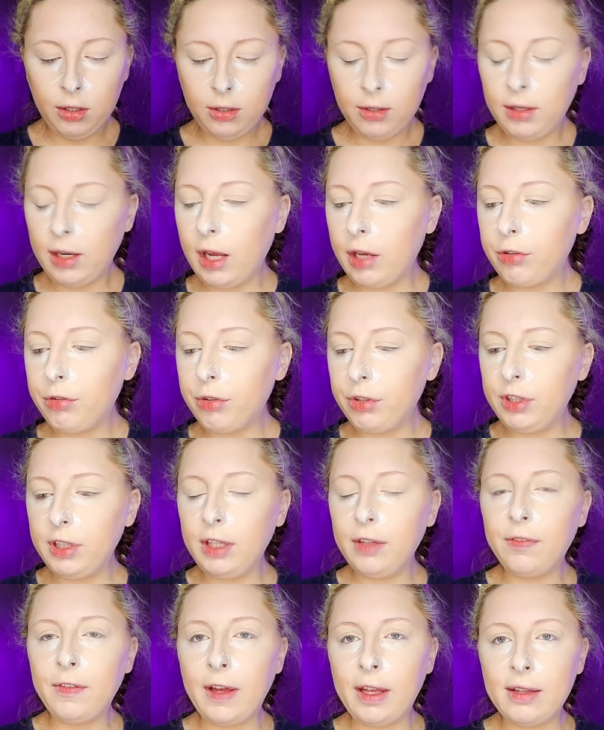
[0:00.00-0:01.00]
Natural
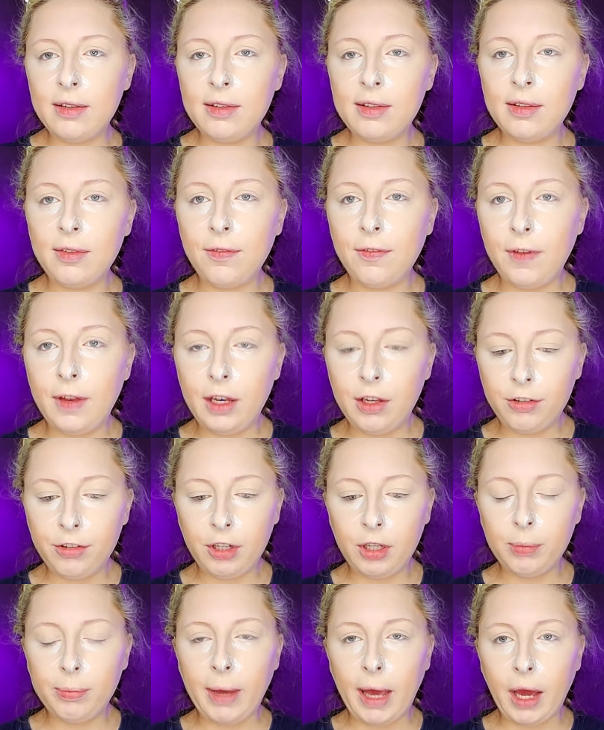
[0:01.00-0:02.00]
Defense
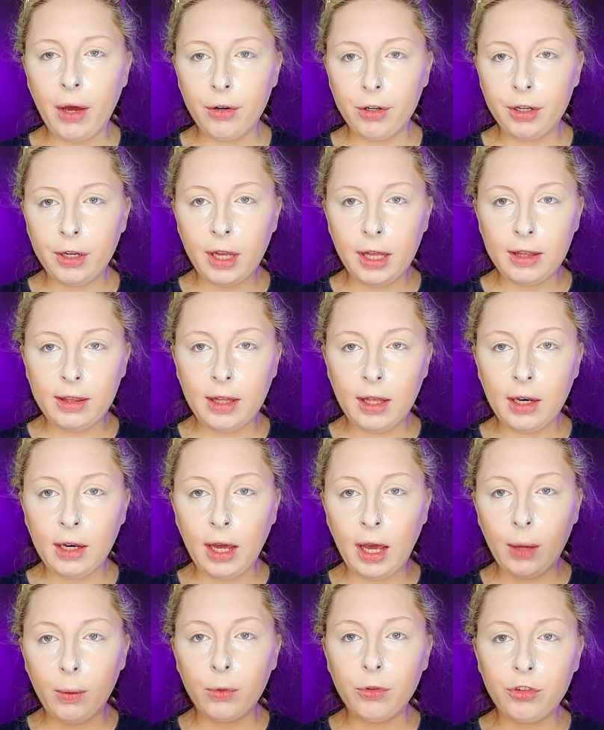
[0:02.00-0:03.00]
Finishing Powder, and then
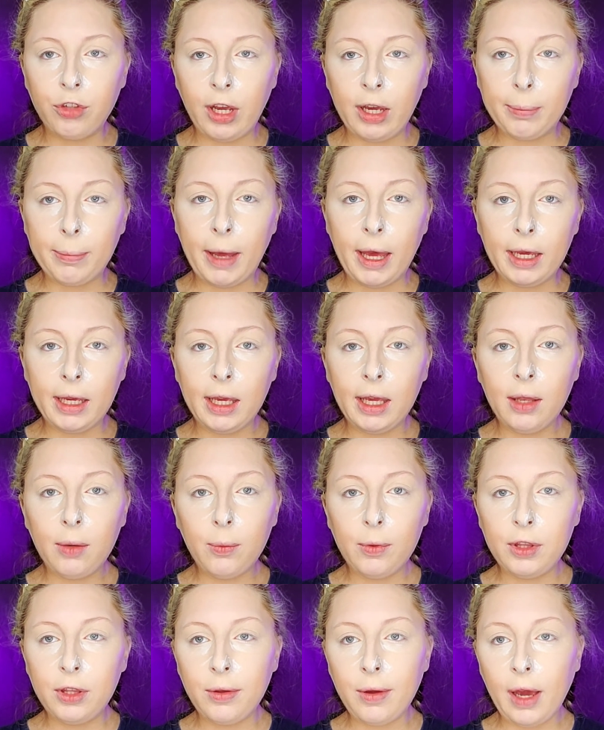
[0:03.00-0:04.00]
I will check back in
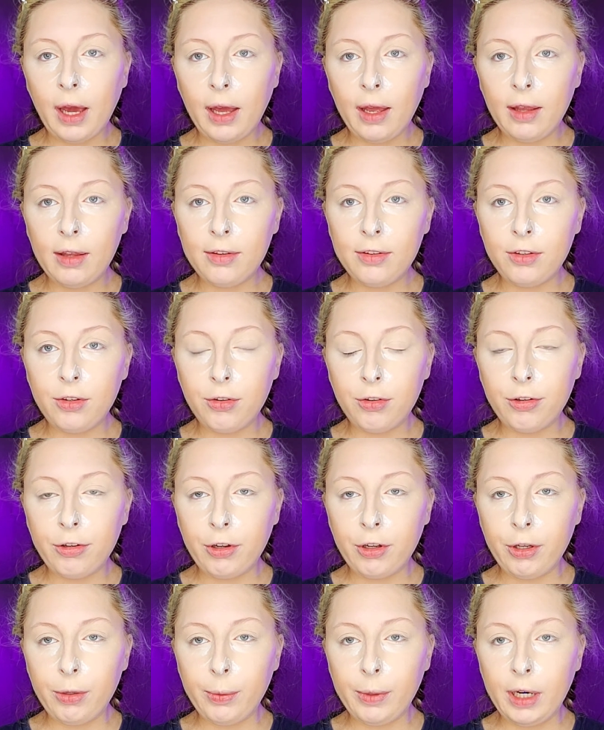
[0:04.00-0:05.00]
with you guys to show
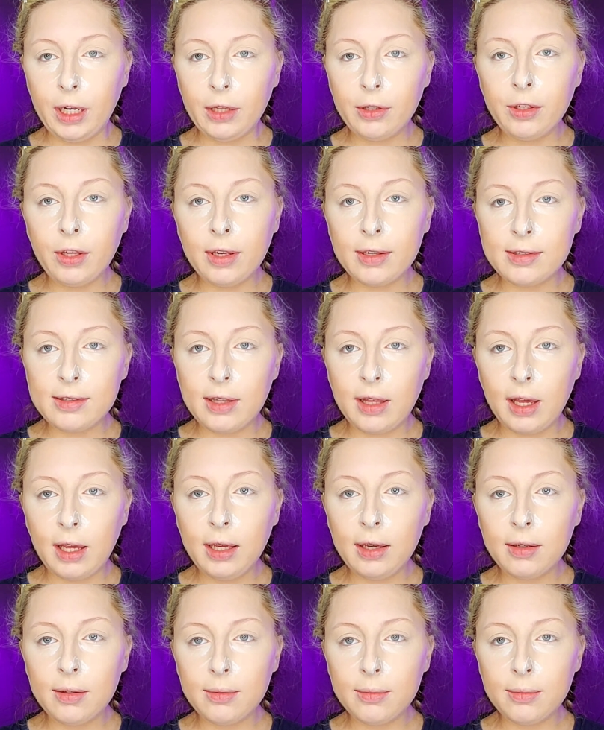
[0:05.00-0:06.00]
you what it looks
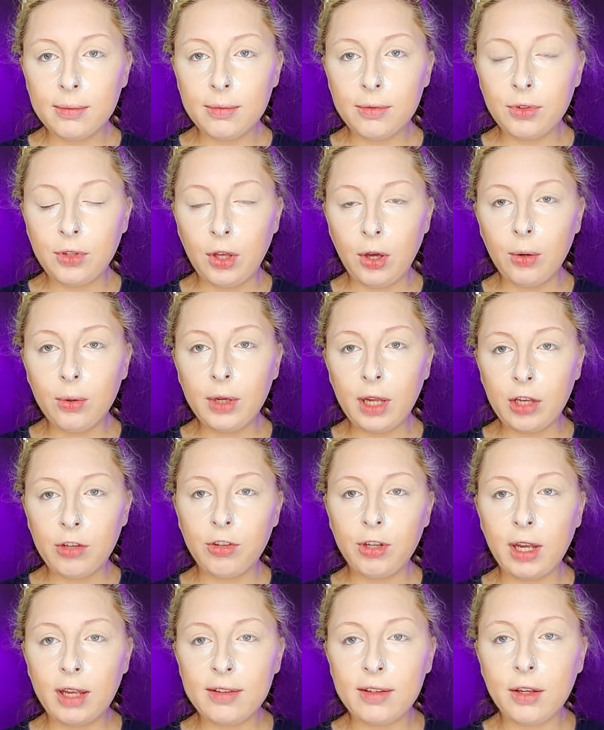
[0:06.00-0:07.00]
like. So, catch you
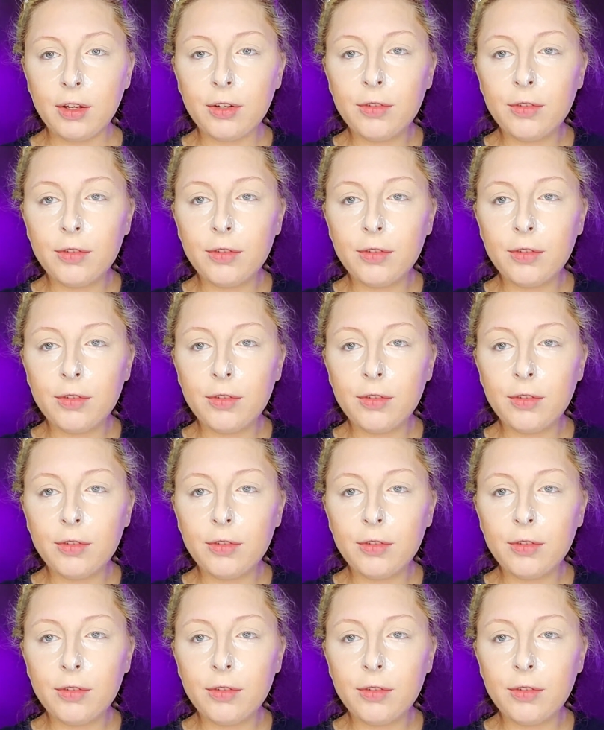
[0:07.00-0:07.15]
guys here in a